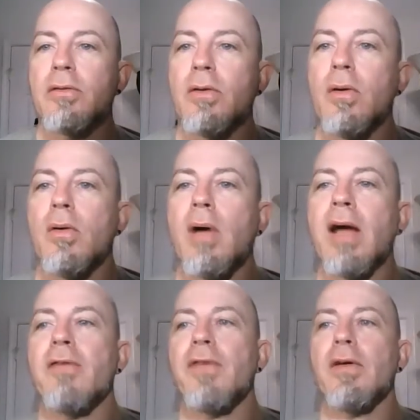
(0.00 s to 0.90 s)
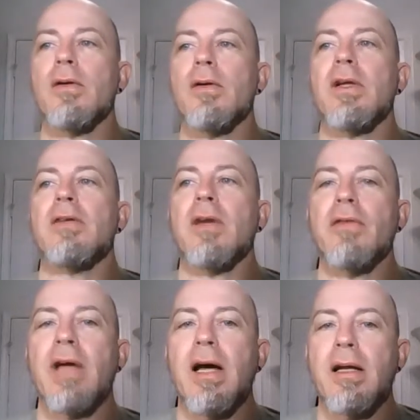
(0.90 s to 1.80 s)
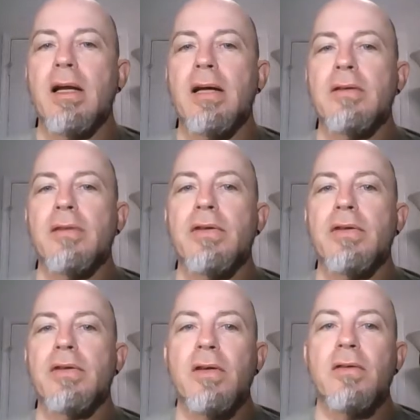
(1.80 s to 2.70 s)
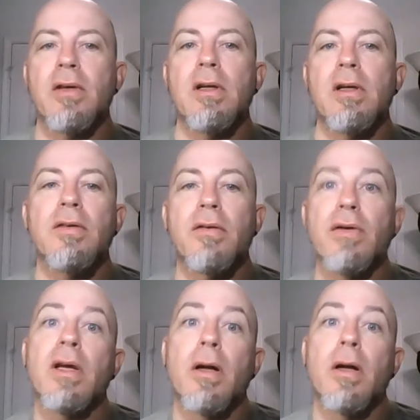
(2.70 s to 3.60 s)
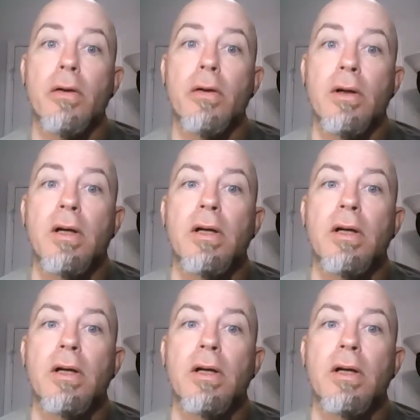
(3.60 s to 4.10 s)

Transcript: So I feel it's every holiday, it's every season, and it's every color.